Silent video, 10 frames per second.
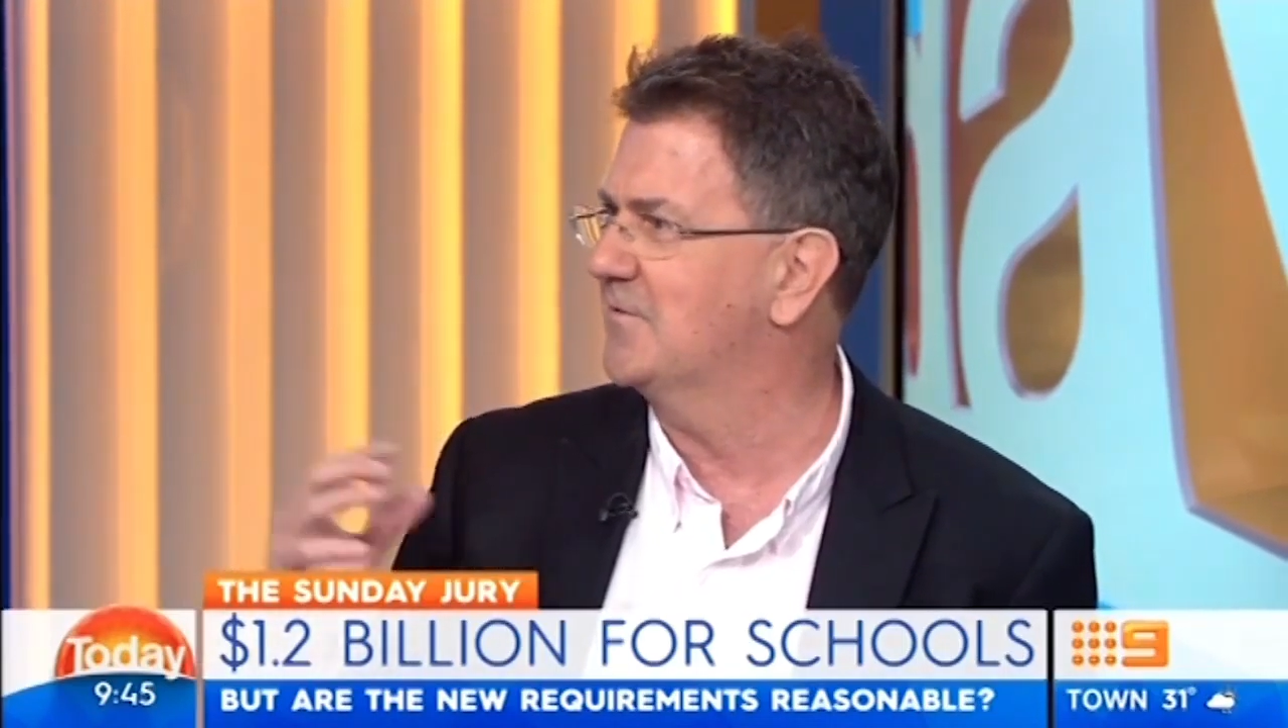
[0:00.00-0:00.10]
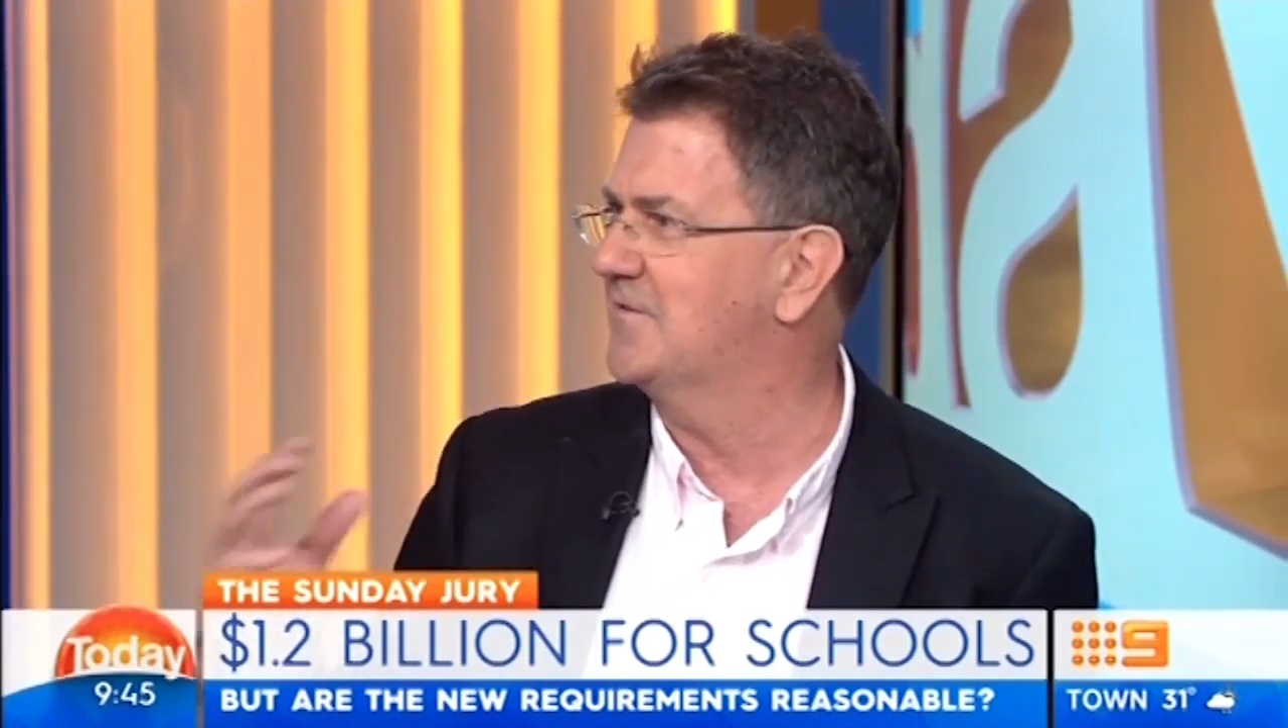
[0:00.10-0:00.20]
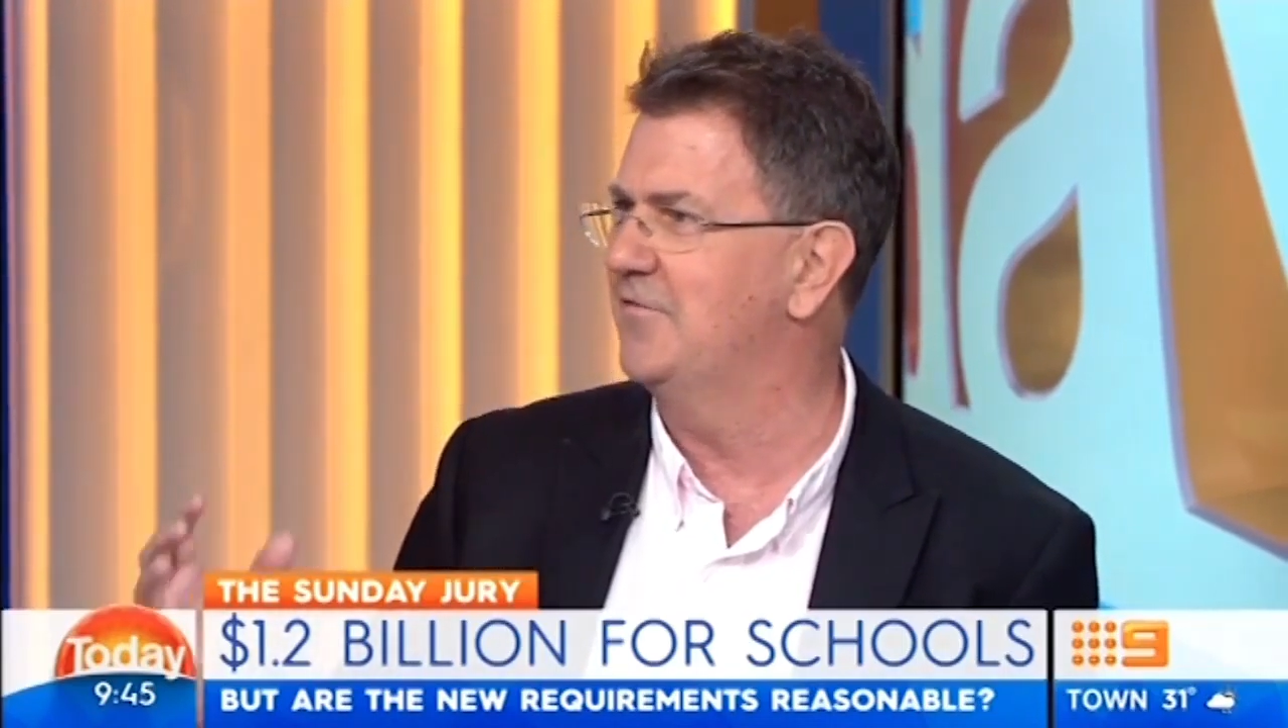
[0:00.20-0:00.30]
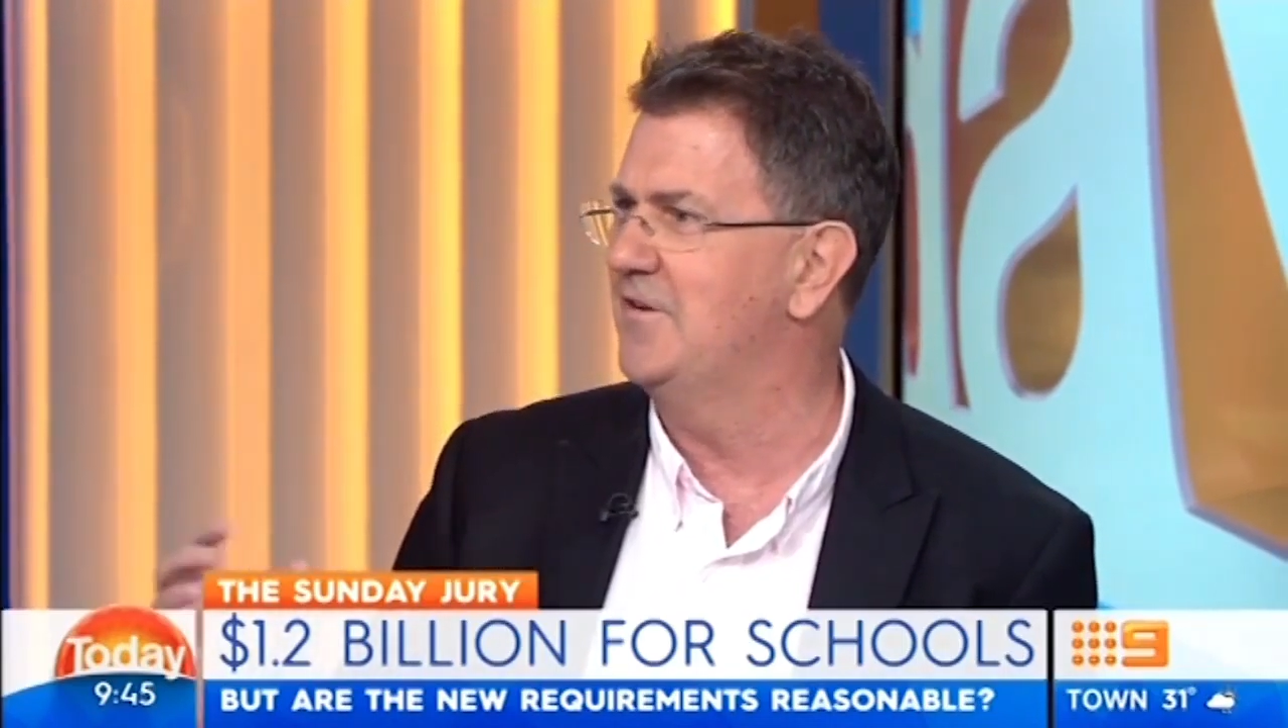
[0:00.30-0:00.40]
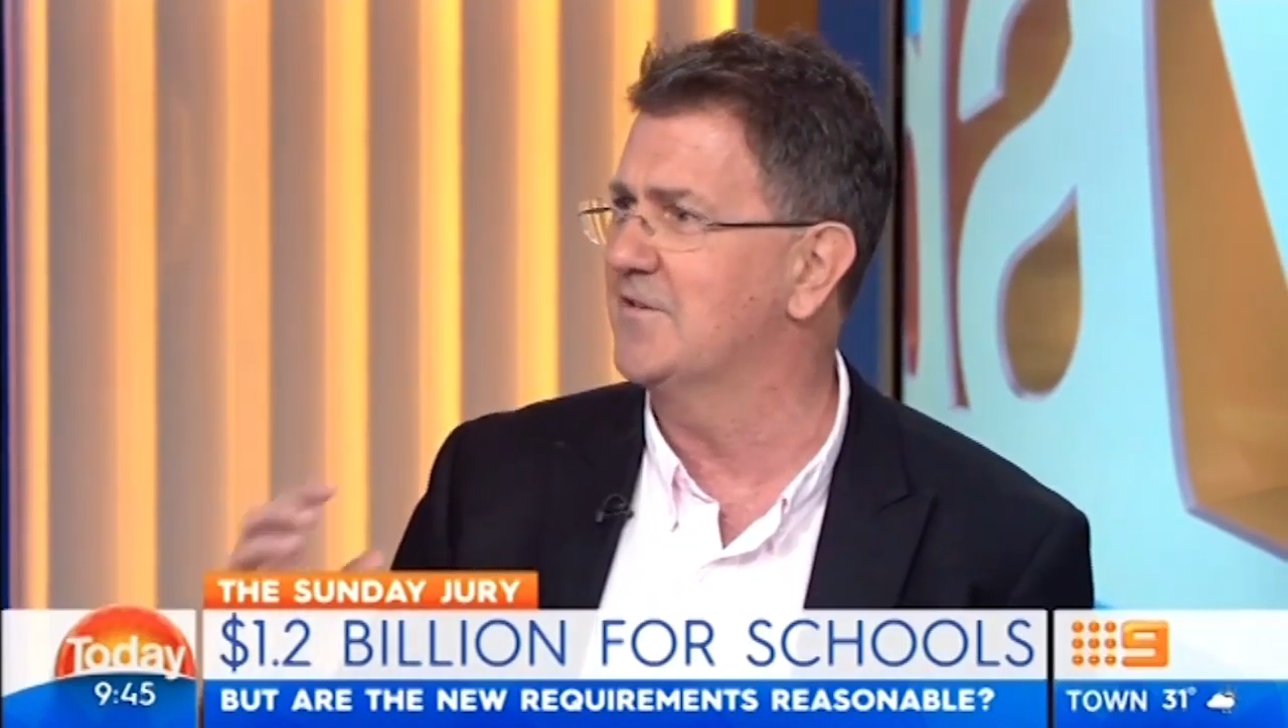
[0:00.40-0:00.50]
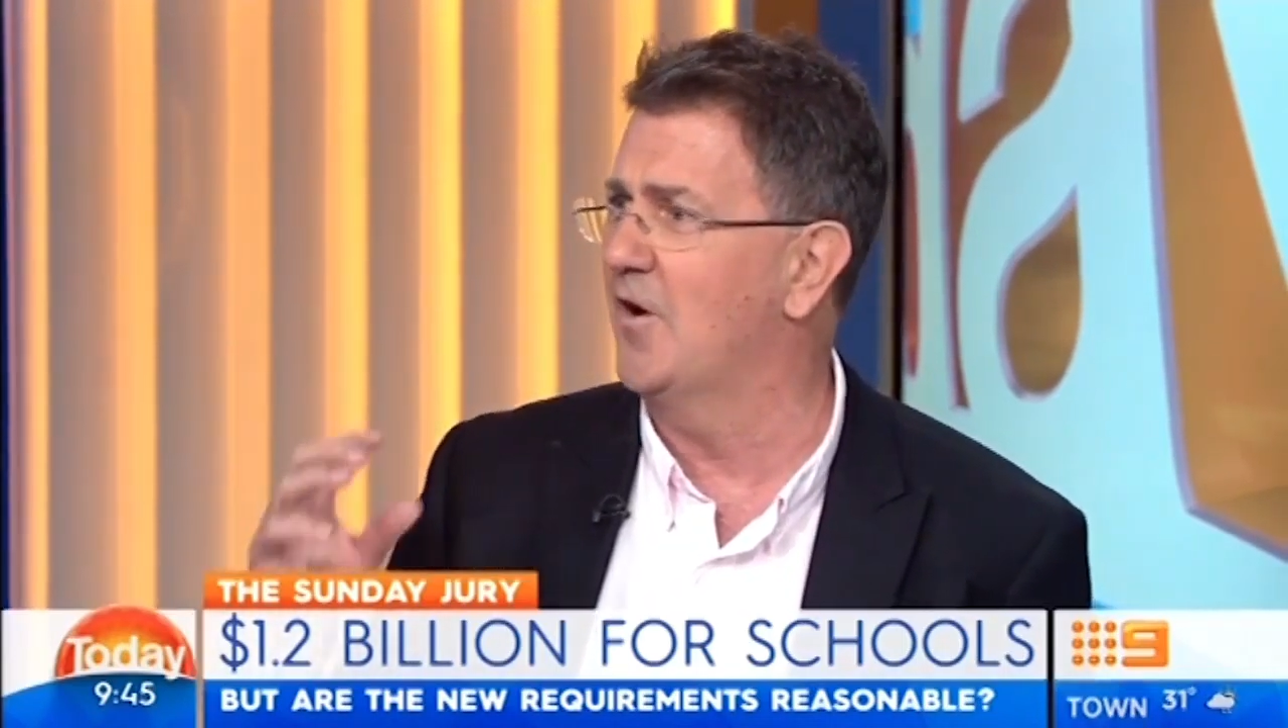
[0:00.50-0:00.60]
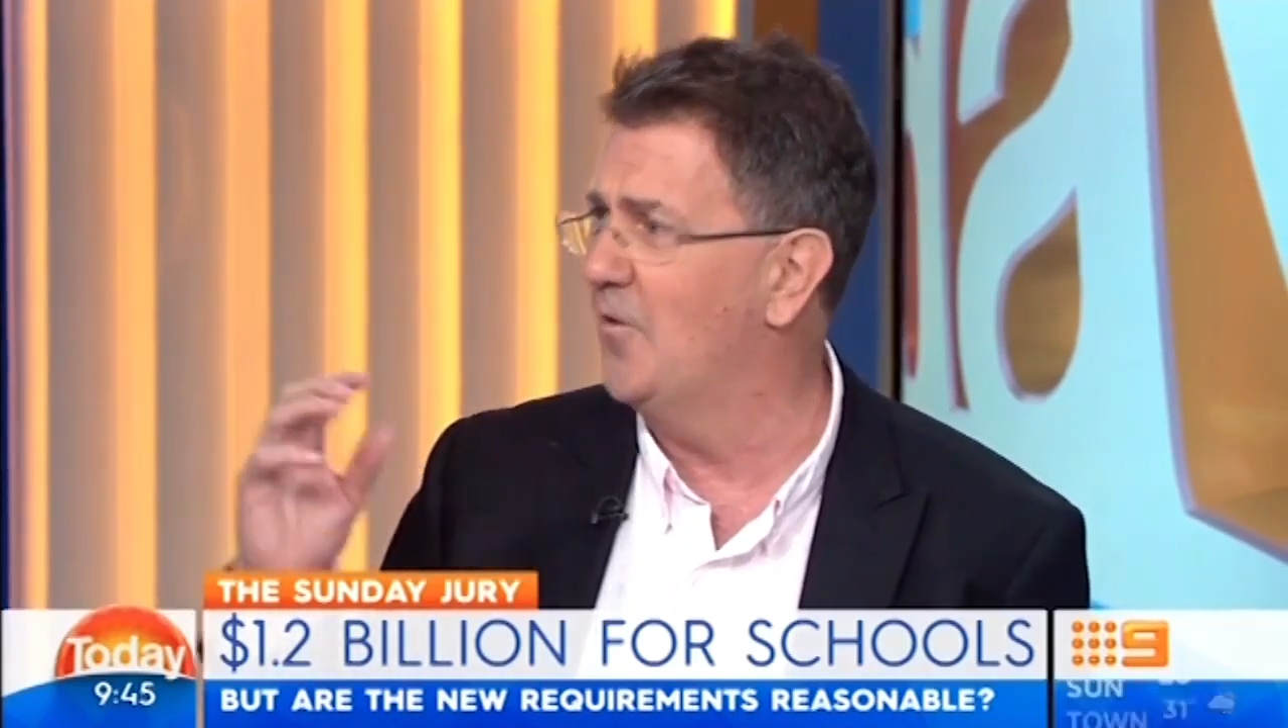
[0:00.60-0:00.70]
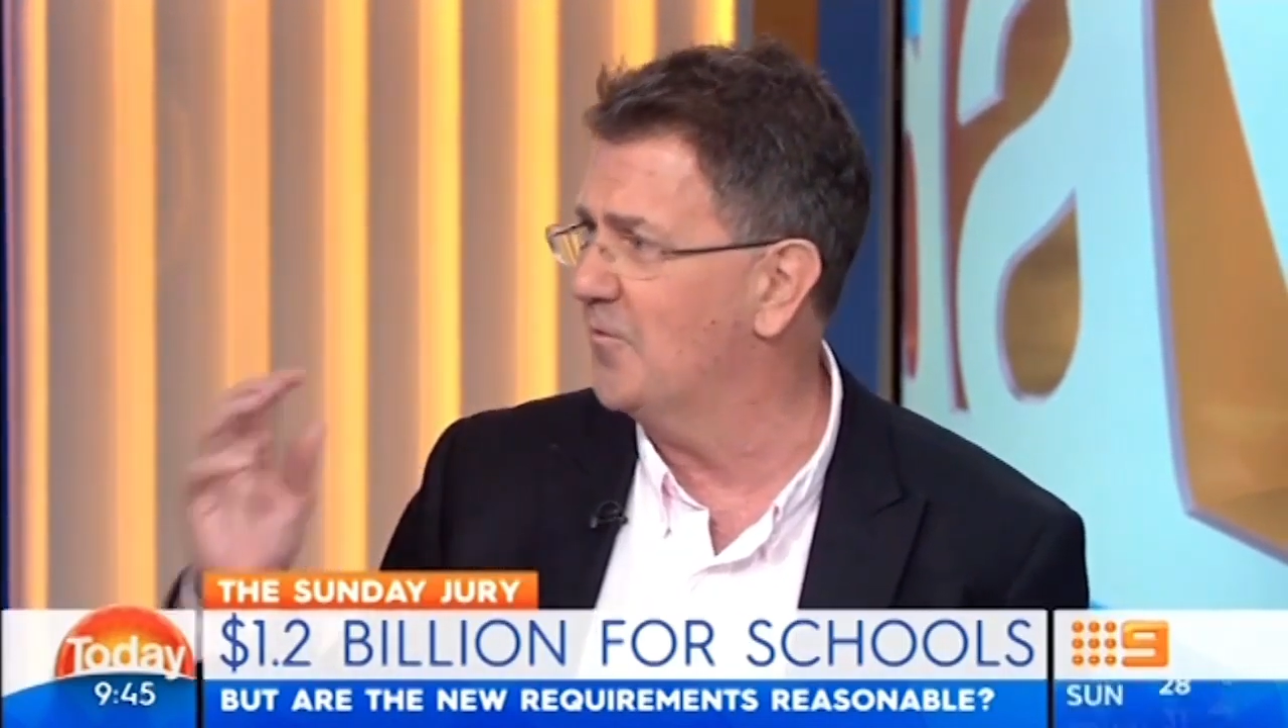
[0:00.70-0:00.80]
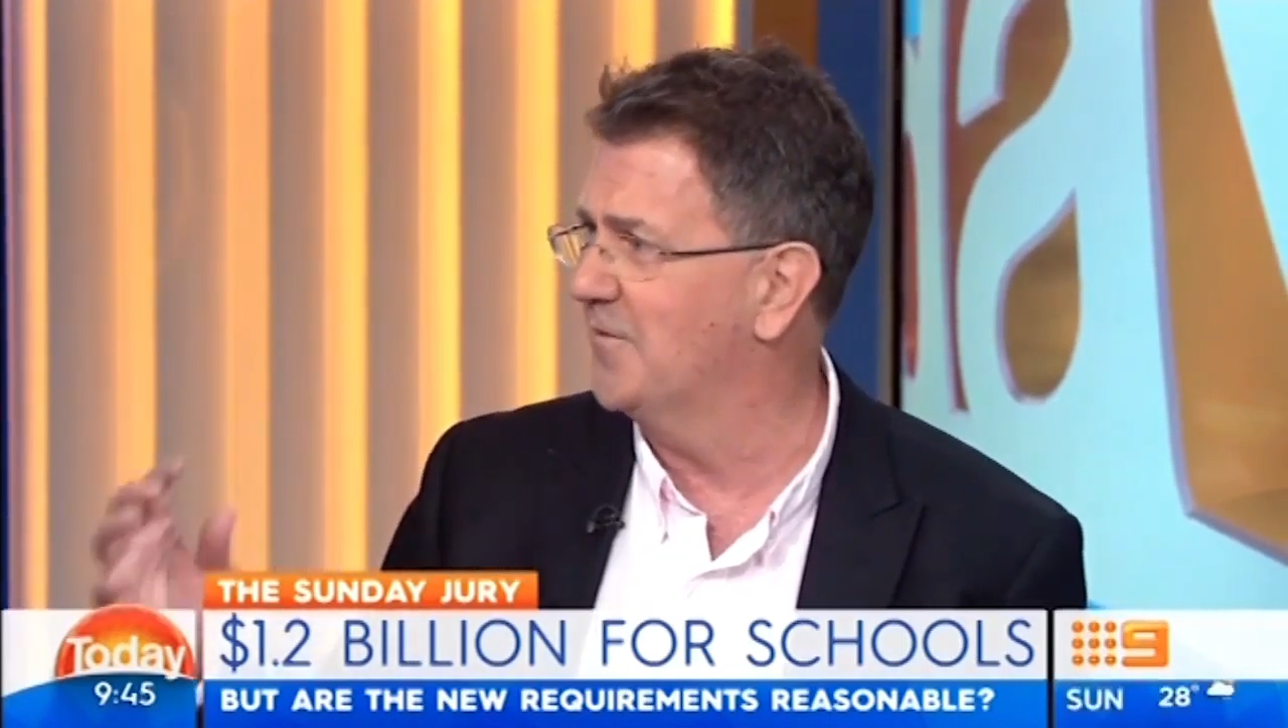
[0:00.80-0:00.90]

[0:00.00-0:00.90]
or seven years older